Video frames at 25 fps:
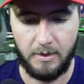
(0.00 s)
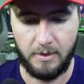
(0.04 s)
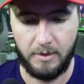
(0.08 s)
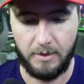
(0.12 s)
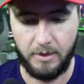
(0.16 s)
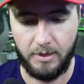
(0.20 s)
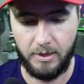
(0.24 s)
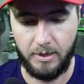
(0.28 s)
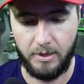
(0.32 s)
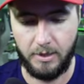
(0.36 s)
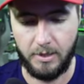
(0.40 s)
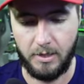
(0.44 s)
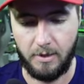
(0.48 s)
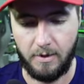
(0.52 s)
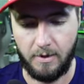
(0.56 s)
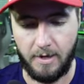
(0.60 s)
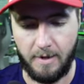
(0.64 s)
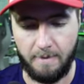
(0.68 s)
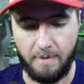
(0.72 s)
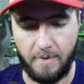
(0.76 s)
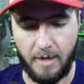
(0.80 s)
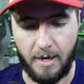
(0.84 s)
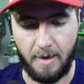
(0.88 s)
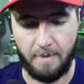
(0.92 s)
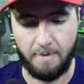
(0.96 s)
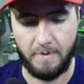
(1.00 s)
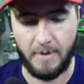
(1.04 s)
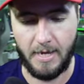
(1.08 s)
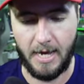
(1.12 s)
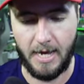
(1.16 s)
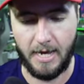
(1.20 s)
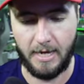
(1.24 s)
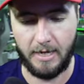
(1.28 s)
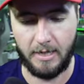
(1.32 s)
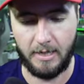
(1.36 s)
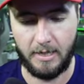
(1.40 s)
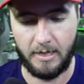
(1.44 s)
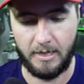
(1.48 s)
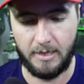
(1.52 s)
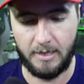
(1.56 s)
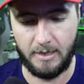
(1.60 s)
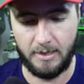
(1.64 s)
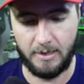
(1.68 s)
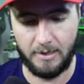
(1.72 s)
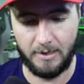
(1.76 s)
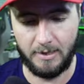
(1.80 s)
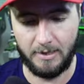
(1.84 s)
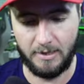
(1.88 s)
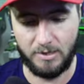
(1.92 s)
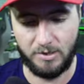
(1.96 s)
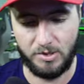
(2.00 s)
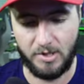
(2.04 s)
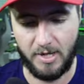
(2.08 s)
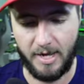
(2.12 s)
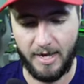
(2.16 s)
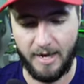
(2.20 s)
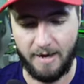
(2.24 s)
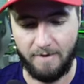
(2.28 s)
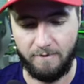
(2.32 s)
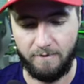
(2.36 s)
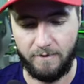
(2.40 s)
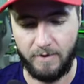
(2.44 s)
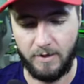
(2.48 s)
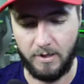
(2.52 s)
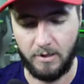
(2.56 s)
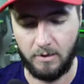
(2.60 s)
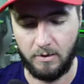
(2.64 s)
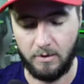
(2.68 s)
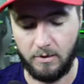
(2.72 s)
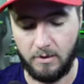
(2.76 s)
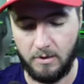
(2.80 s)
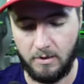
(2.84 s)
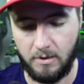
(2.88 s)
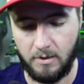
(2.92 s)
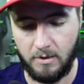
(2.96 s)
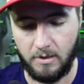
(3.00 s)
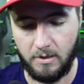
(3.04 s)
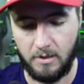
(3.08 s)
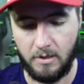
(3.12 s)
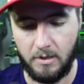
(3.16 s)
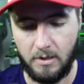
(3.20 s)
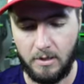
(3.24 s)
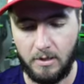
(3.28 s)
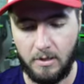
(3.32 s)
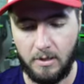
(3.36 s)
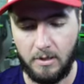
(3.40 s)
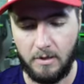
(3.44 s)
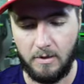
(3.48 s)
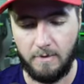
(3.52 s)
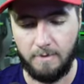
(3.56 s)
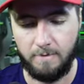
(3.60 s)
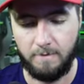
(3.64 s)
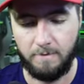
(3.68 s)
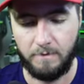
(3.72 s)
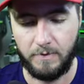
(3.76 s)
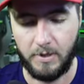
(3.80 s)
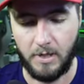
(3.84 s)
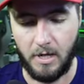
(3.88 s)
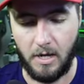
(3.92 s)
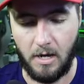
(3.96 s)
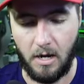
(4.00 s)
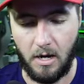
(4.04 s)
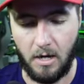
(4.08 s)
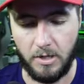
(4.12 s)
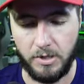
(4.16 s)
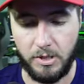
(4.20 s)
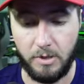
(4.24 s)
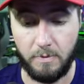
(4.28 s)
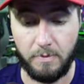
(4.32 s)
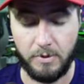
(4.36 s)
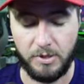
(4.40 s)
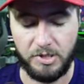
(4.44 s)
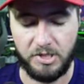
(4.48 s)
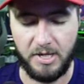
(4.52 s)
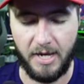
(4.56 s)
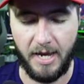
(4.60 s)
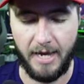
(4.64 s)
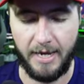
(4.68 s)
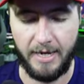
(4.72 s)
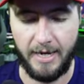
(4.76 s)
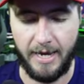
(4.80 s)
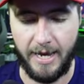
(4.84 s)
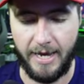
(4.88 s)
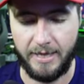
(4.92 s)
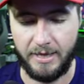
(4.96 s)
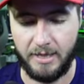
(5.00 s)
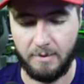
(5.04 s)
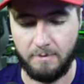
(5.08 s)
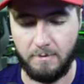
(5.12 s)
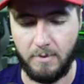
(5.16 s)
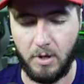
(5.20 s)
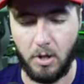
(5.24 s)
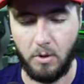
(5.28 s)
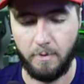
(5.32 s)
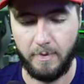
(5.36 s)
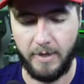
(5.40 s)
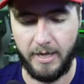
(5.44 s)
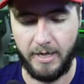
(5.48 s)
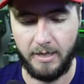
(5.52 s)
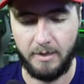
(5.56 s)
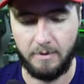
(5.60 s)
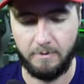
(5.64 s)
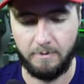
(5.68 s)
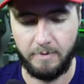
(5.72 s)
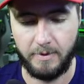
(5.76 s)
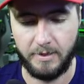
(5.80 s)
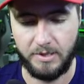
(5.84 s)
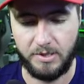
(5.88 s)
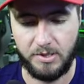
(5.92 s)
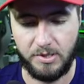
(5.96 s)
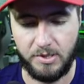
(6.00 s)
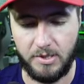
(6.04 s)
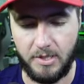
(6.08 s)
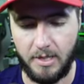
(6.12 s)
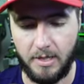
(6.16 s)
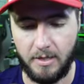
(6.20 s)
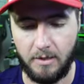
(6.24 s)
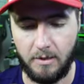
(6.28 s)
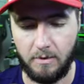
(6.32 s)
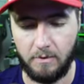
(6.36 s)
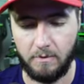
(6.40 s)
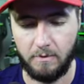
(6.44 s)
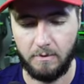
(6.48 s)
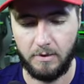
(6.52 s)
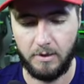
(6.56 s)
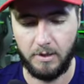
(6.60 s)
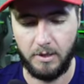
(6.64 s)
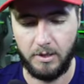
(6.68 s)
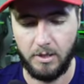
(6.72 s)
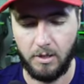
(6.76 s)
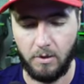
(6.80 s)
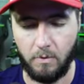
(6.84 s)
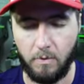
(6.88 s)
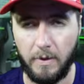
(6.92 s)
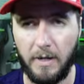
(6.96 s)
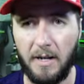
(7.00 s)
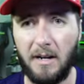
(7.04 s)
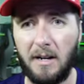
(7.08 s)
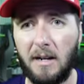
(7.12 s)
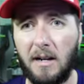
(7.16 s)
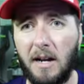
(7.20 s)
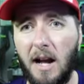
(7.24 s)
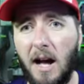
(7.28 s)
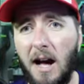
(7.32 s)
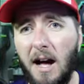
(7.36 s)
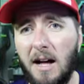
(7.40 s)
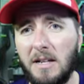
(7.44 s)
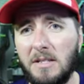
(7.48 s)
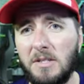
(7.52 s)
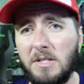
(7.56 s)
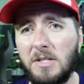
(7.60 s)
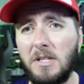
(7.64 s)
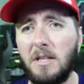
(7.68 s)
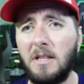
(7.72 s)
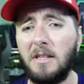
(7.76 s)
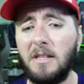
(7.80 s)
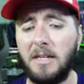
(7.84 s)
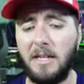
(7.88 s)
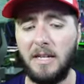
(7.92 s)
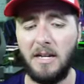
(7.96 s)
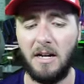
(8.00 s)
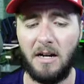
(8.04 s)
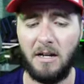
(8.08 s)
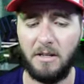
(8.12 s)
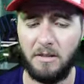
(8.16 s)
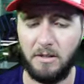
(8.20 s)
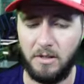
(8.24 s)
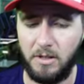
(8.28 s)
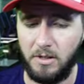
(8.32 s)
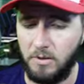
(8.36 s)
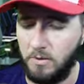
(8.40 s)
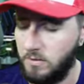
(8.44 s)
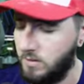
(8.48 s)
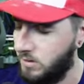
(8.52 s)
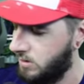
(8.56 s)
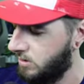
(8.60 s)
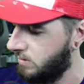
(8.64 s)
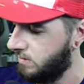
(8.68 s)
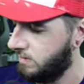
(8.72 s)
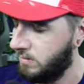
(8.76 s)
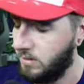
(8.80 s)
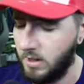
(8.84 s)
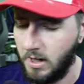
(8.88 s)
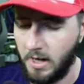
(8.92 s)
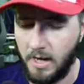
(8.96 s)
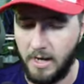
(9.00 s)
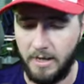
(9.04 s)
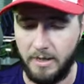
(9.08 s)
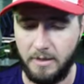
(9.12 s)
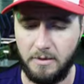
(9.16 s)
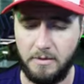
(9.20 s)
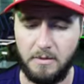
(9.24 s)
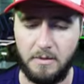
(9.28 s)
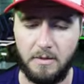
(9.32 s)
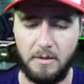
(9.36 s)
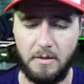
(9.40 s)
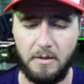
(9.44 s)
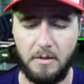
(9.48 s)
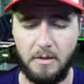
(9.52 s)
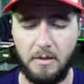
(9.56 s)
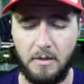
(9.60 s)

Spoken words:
you know, I'm not gonna say I feel 100% at the moment, but still, you know, we're constantly on the YouTube grind.